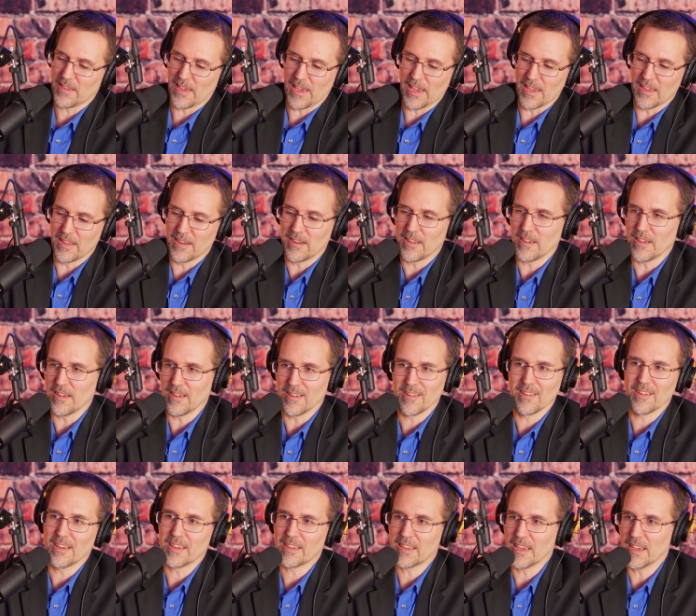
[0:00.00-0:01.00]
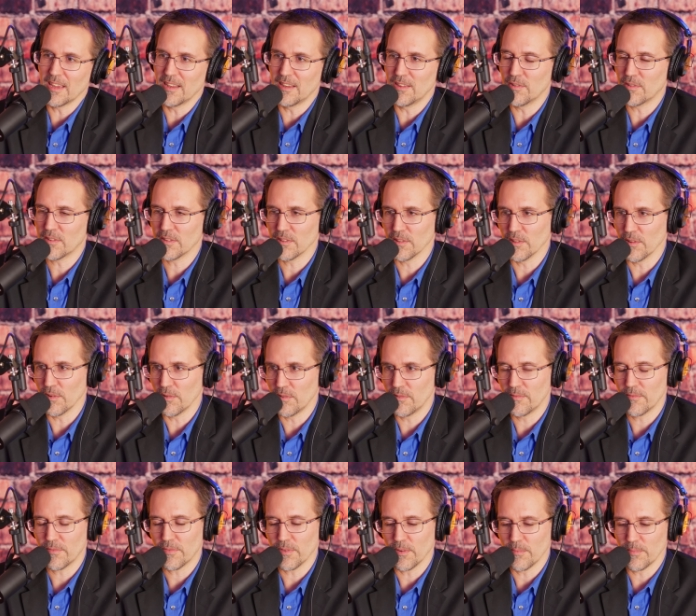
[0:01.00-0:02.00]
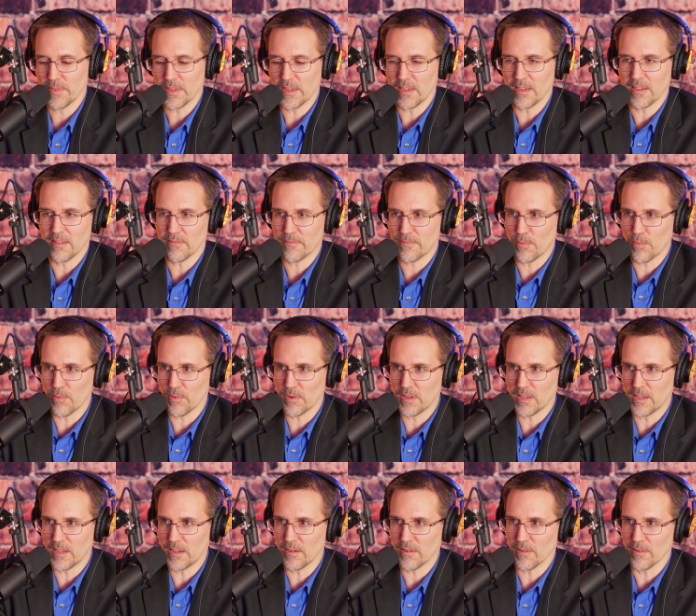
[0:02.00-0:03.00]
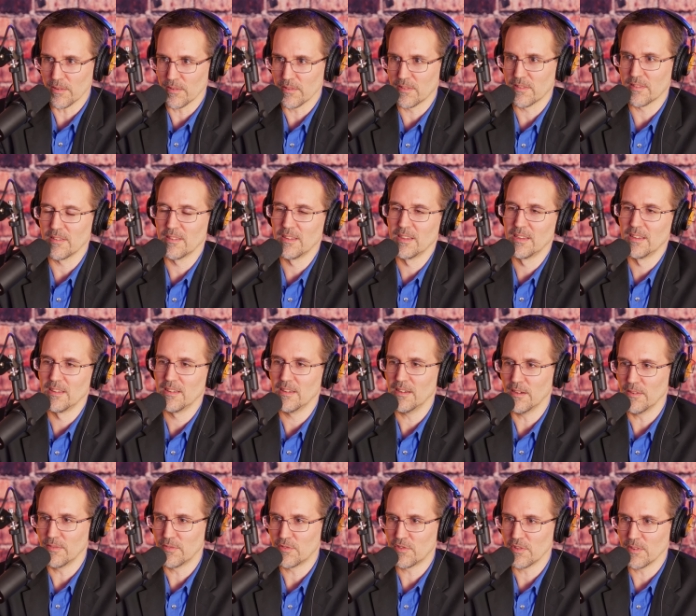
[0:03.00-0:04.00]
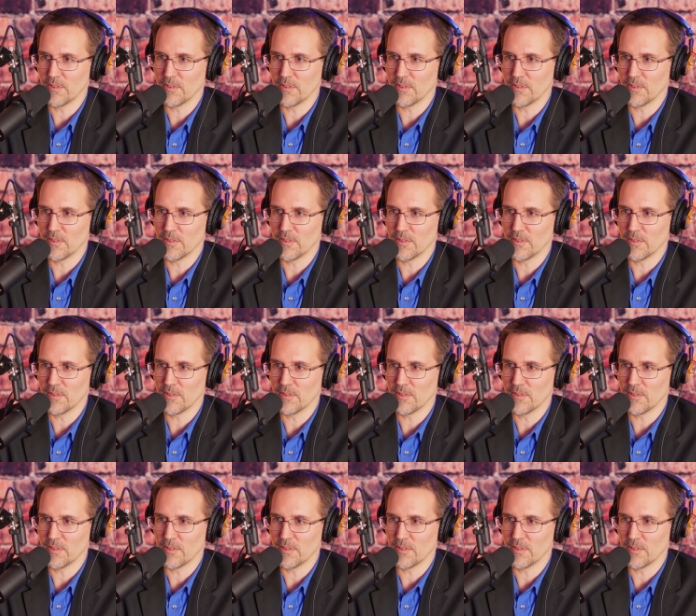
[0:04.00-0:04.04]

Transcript: Yes. And uh, again, you can learn from the forty years of